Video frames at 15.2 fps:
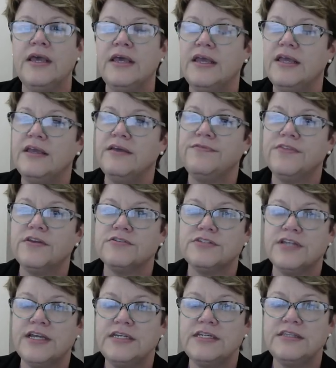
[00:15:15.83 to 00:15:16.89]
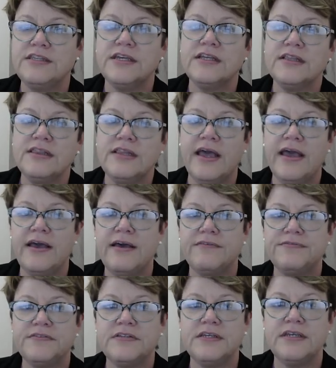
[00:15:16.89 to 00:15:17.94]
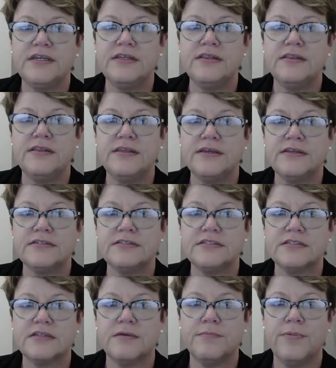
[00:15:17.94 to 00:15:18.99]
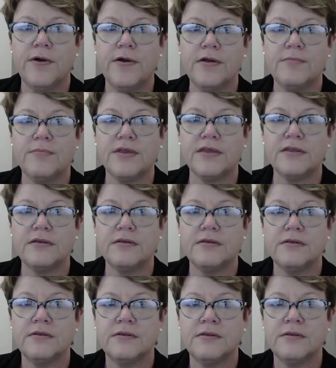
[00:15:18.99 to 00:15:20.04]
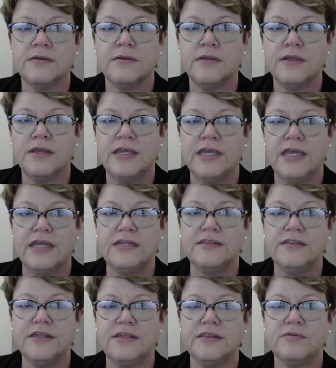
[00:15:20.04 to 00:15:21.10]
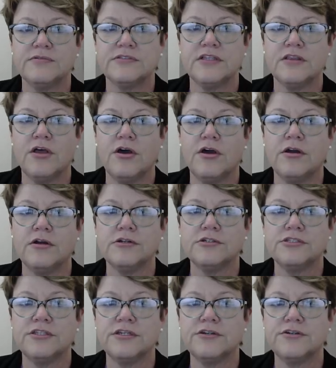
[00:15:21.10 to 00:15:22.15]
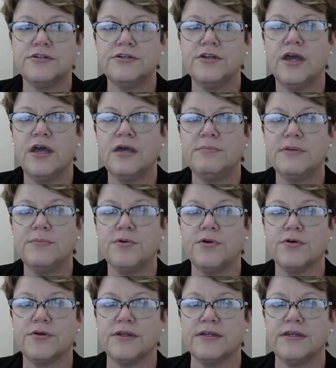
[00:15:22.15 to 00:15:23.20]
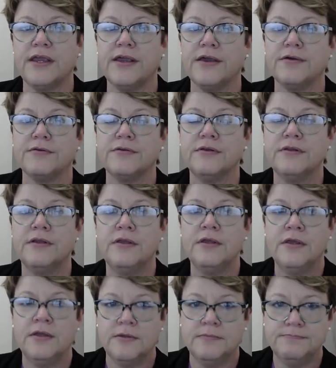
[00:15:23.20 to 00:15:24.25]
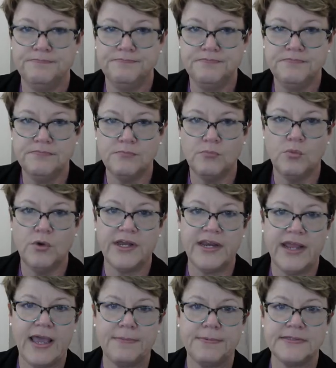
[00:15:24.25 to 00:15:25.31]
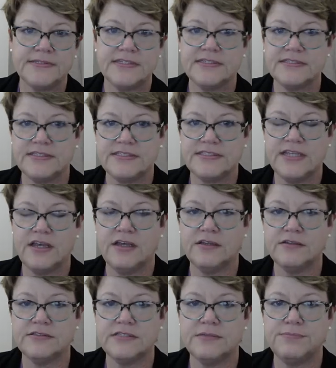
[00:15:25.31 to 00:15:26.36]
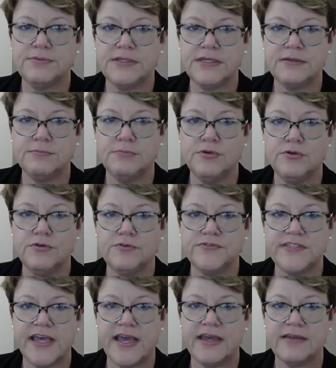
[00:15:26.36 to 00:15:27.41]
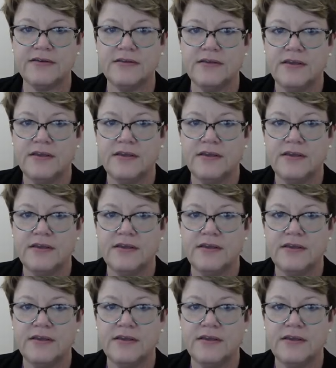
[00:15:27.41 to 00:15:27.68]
If there's anything left in this compartment, anything that was large that could not be broken down, what happens is the cell simply moves that